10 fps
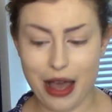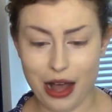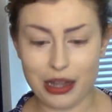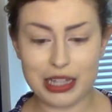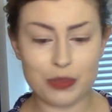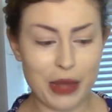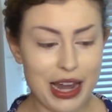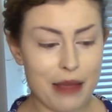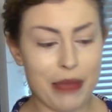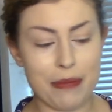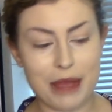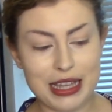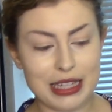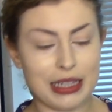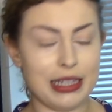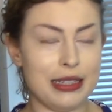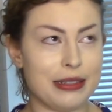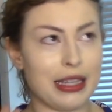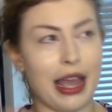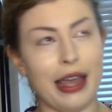I'll explain it by basically
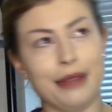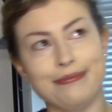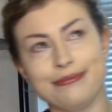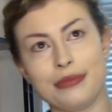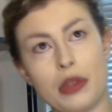saying,